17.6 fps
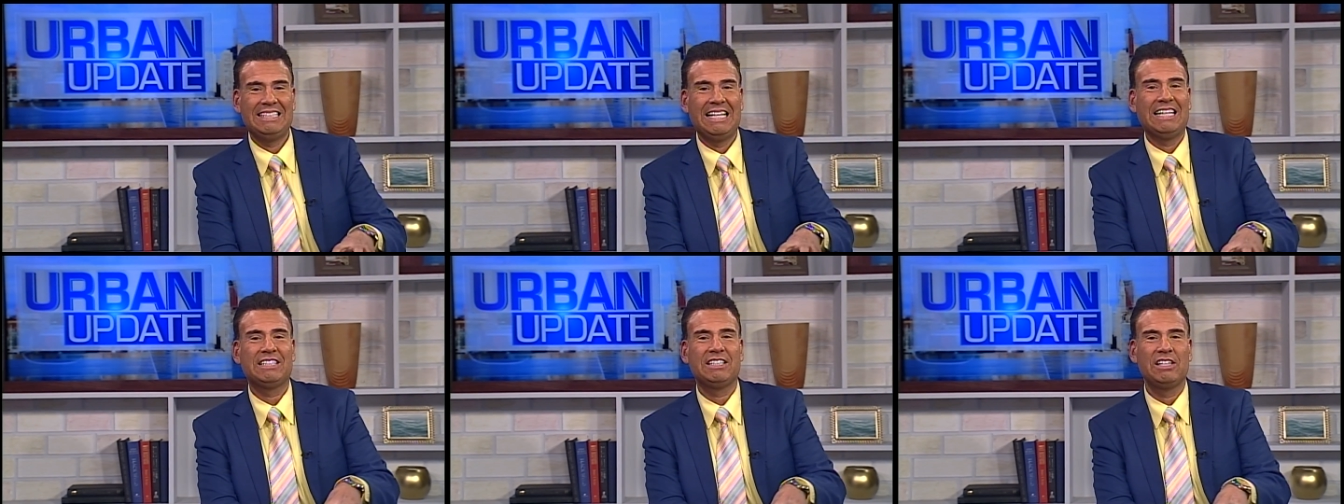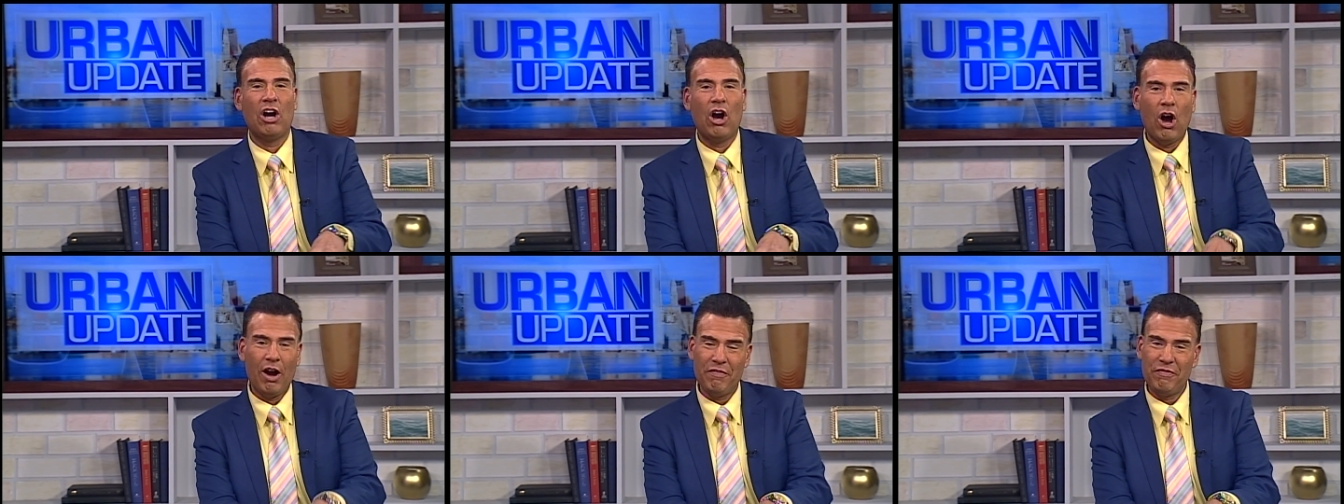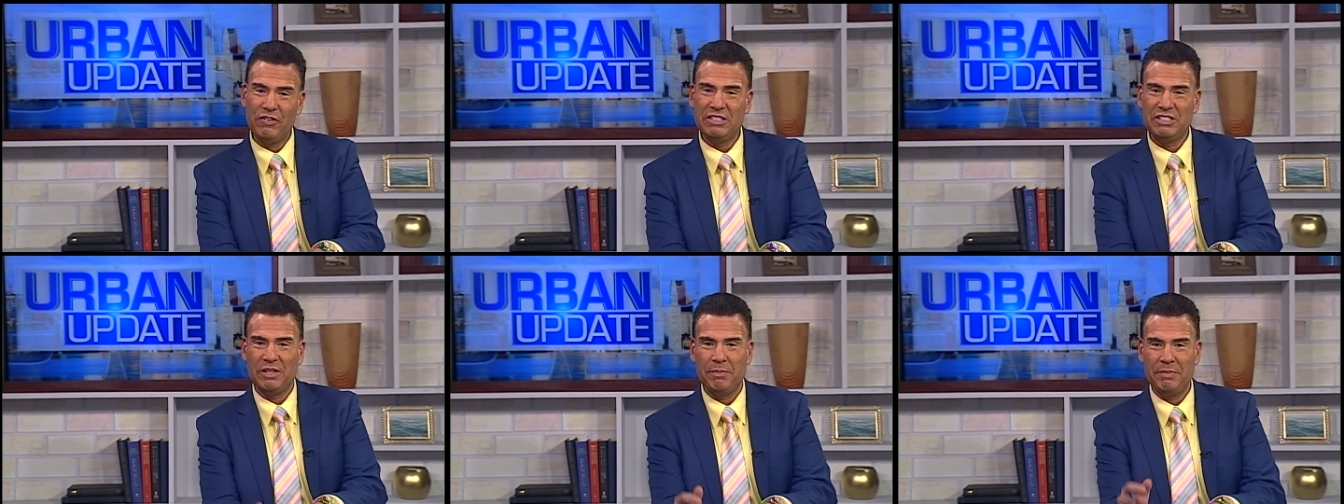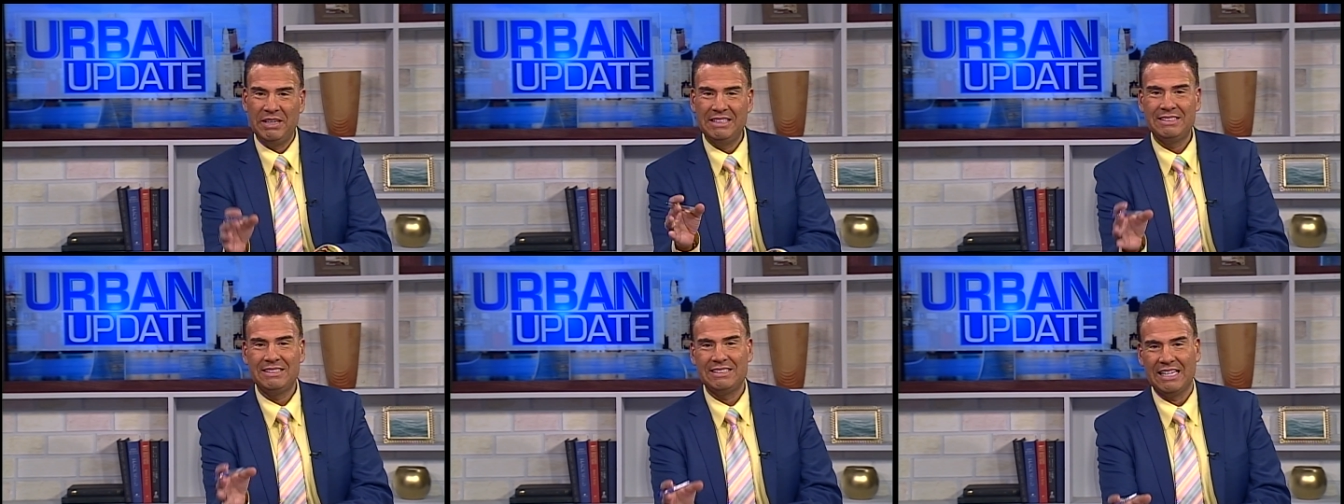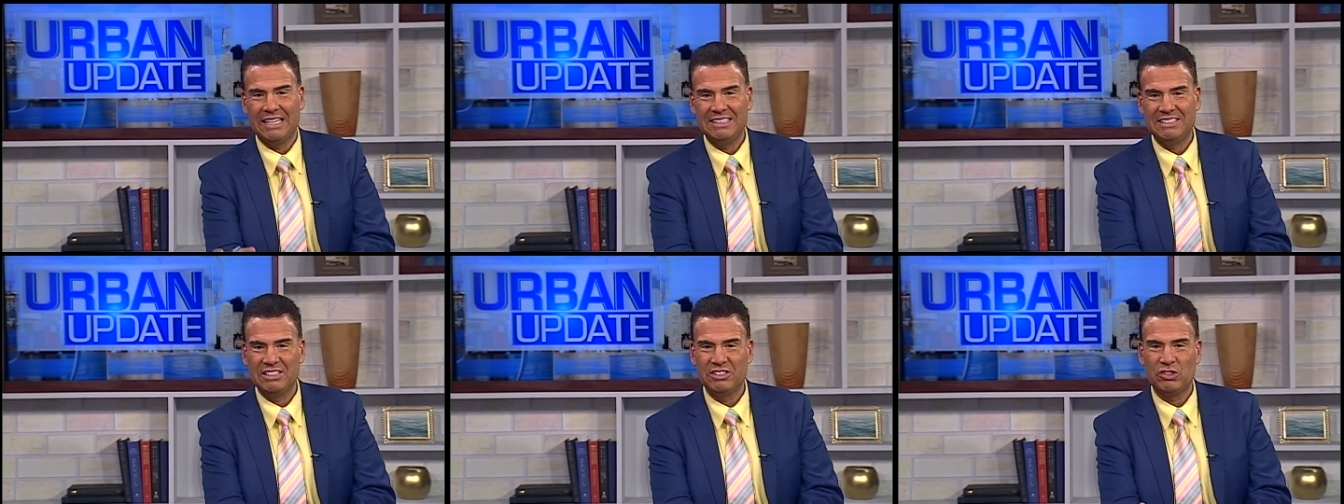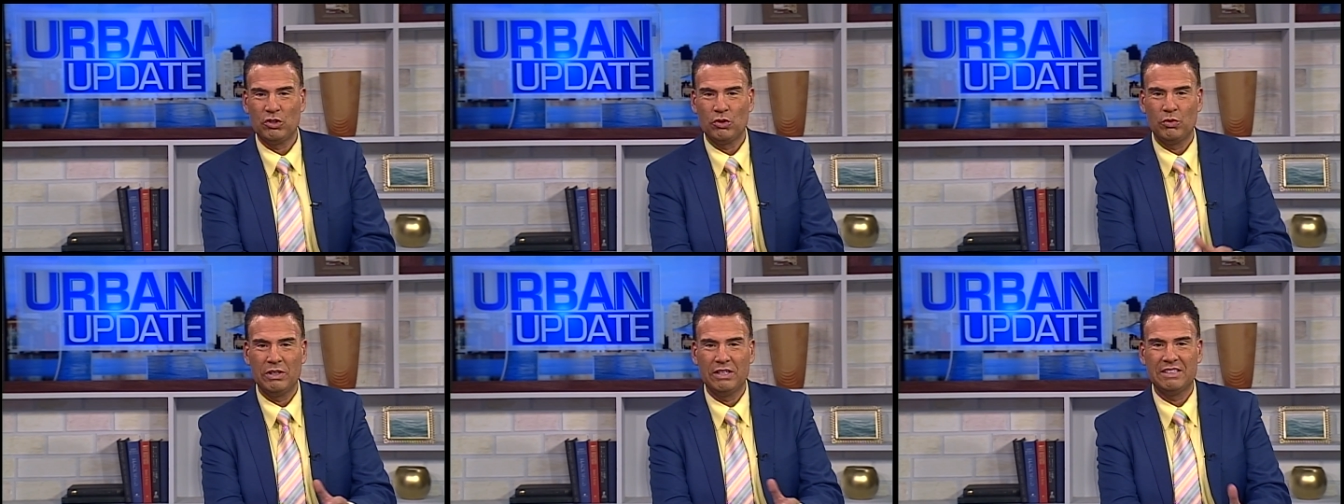actually offered some insights into the
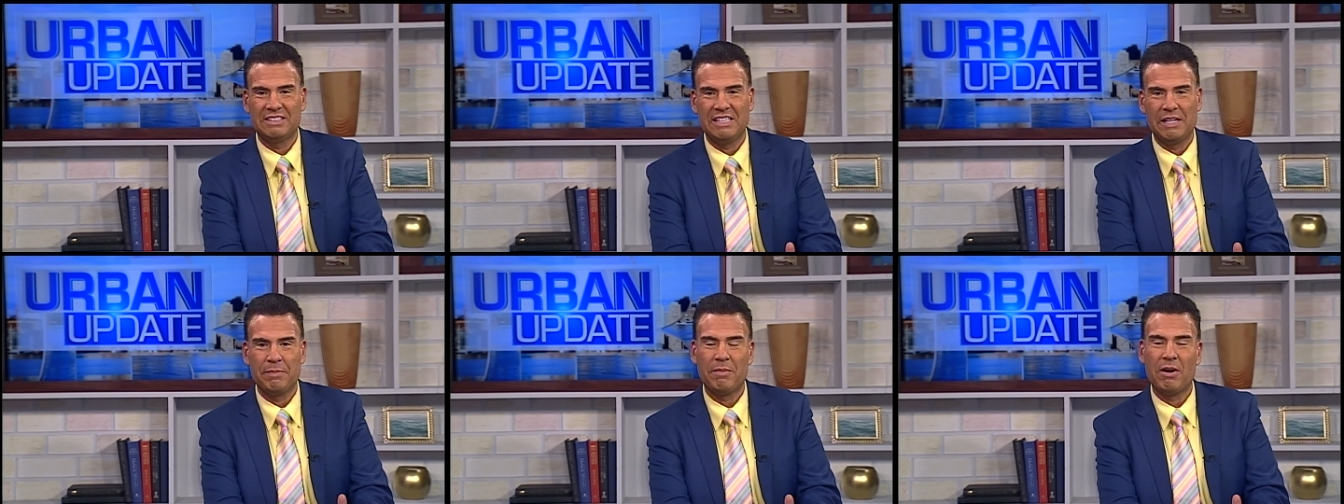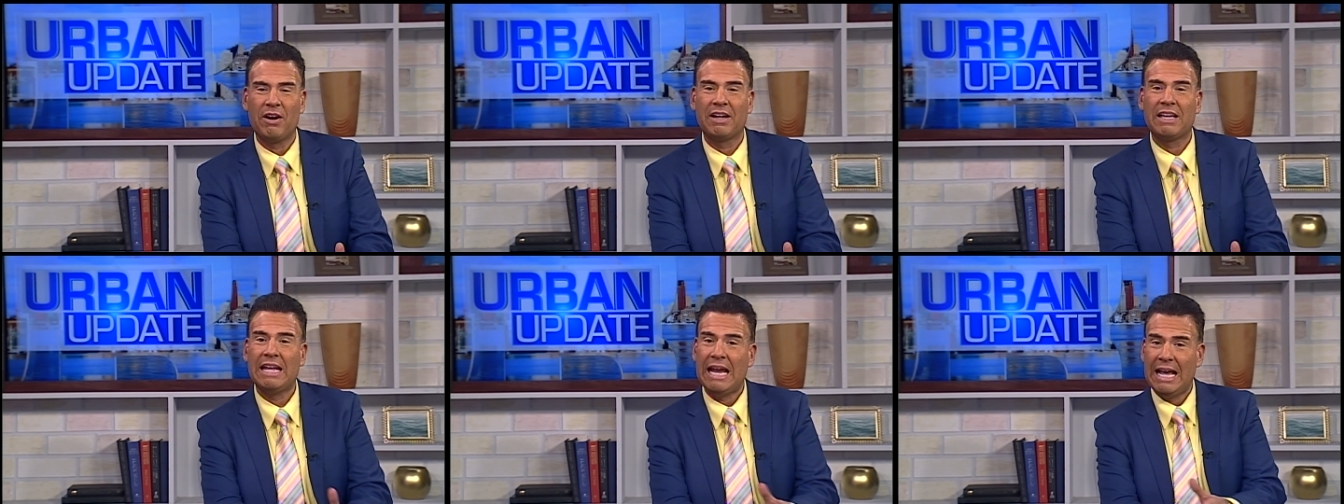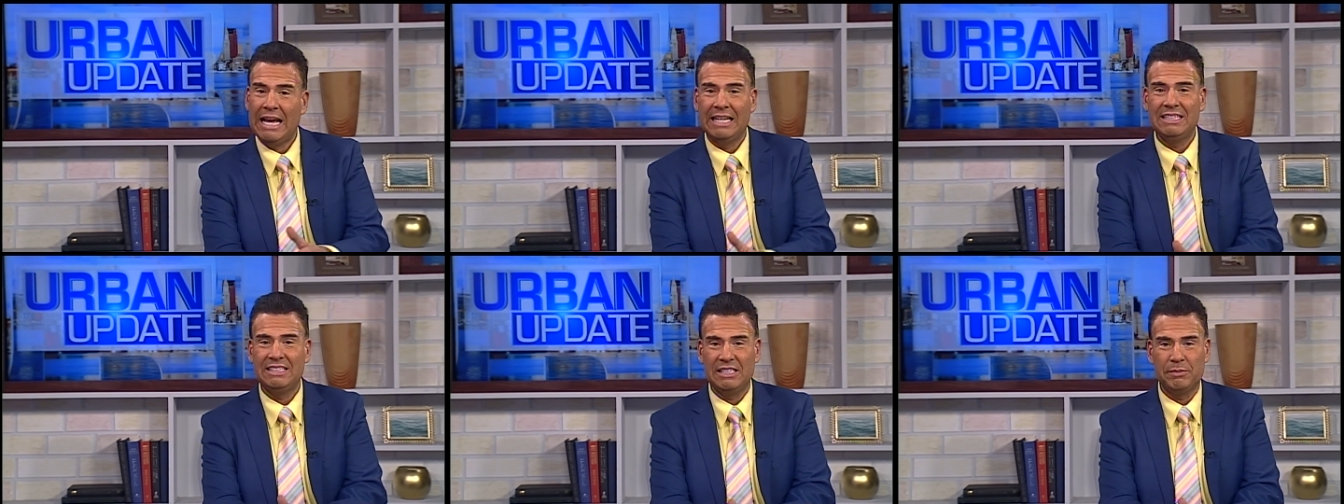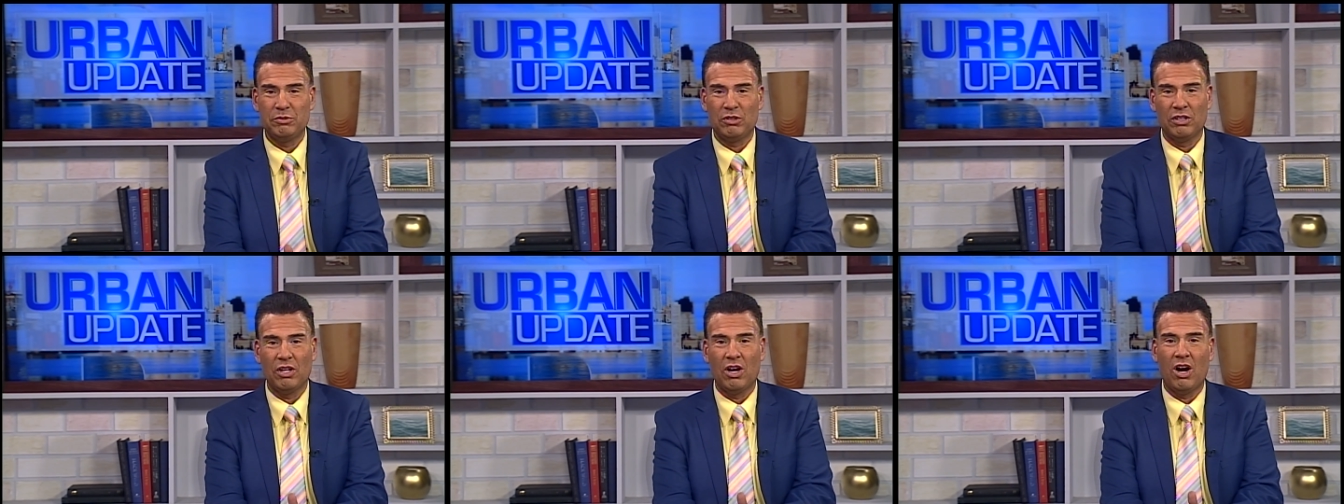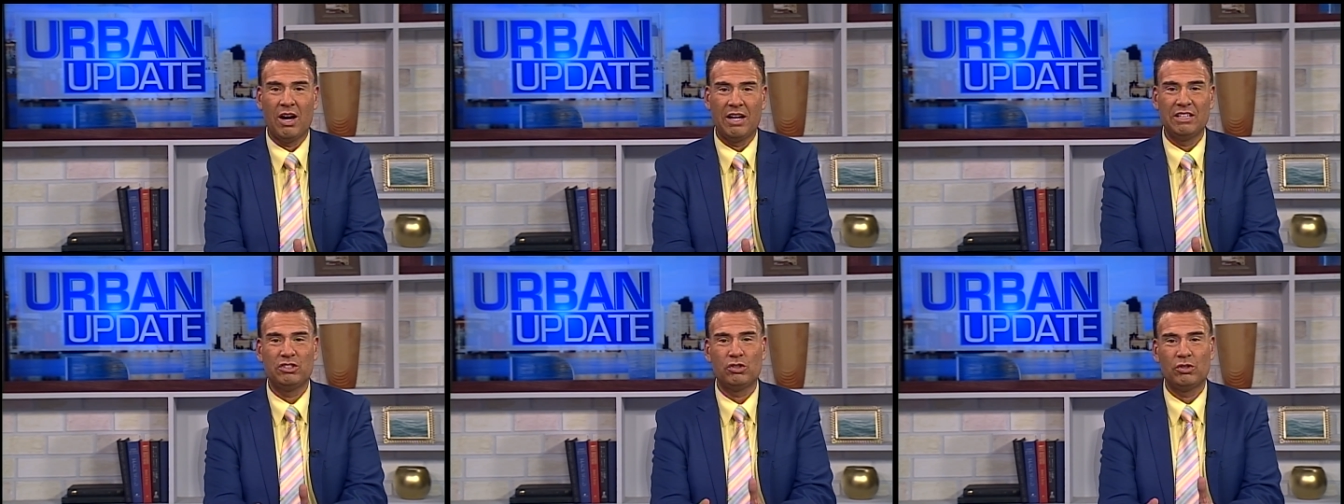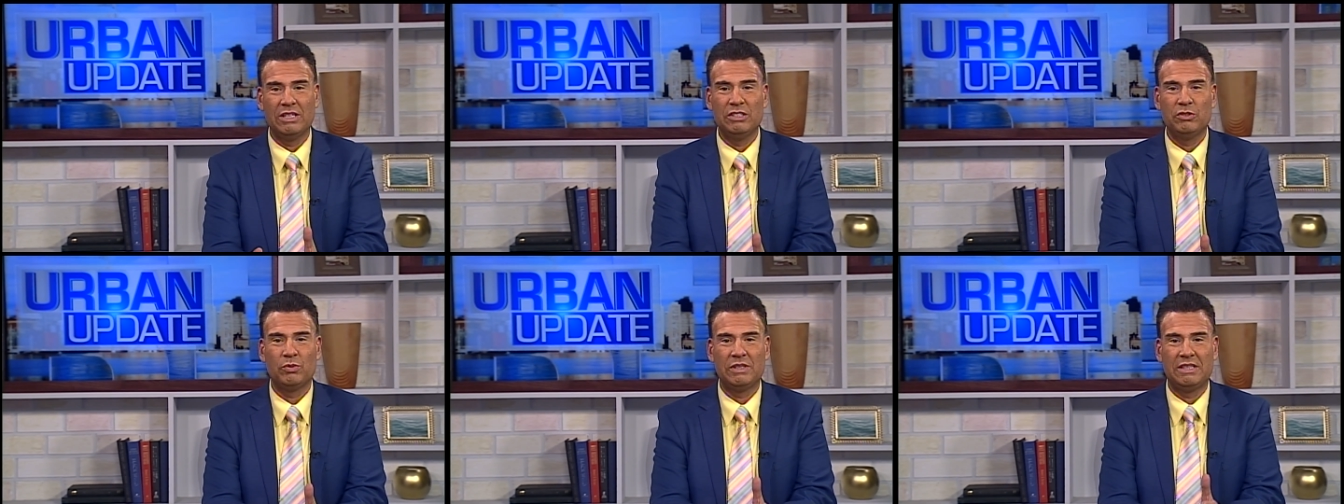real estate market and tips on the hottest
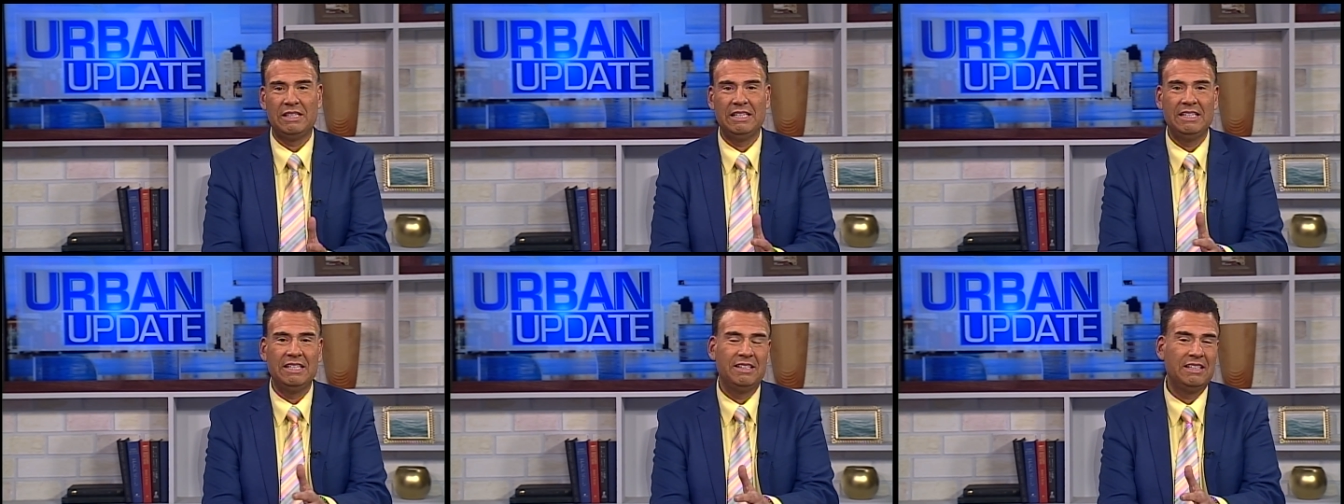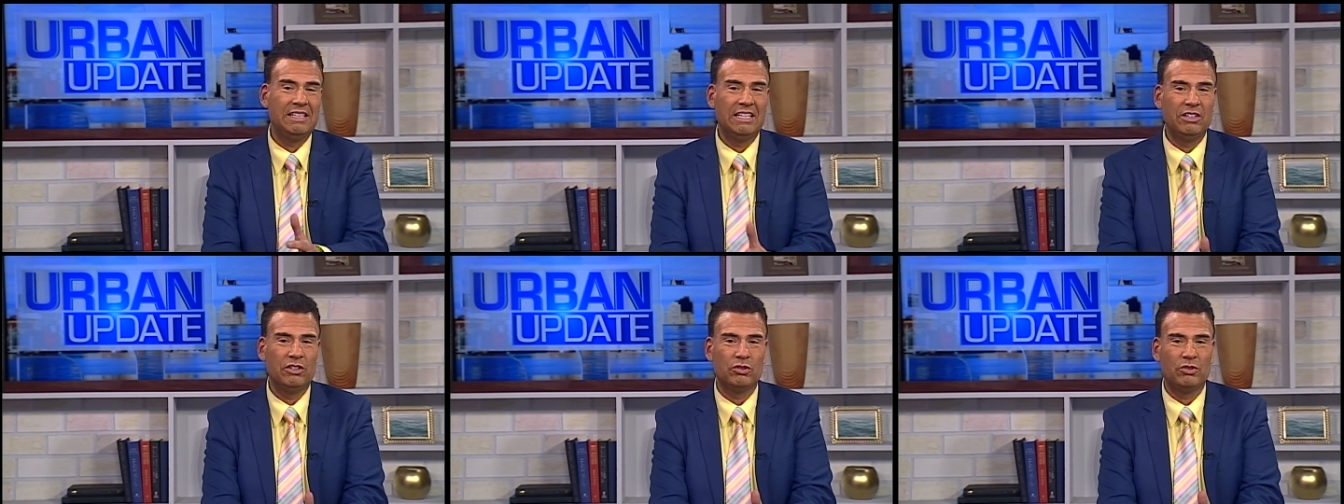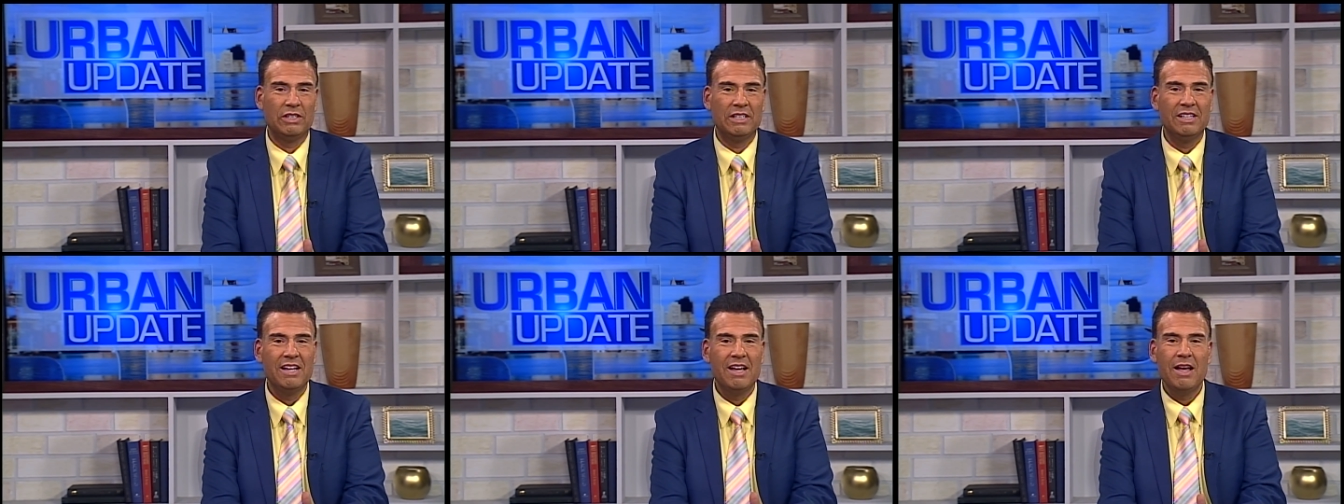trends within the industry,